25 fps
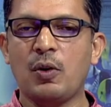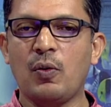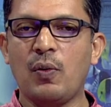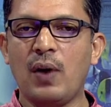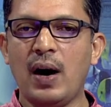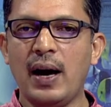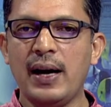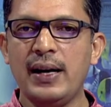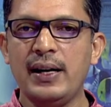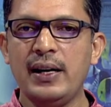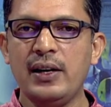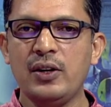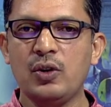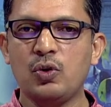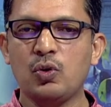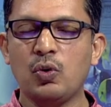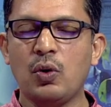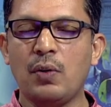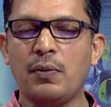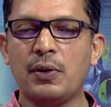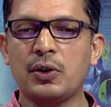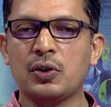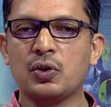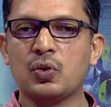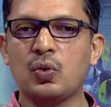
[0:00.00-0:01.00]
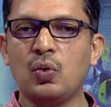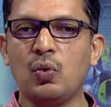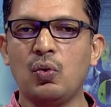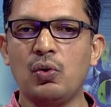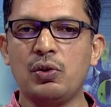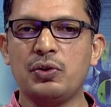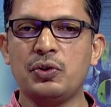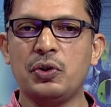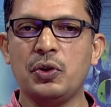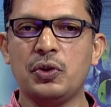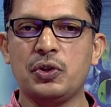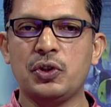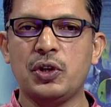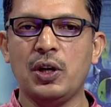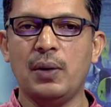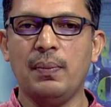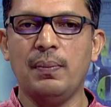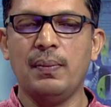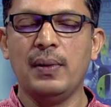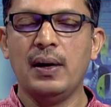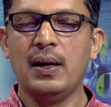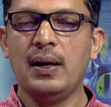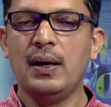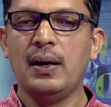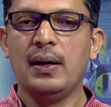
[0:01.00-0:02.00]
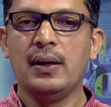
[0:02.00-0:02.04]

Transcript: providing to our school system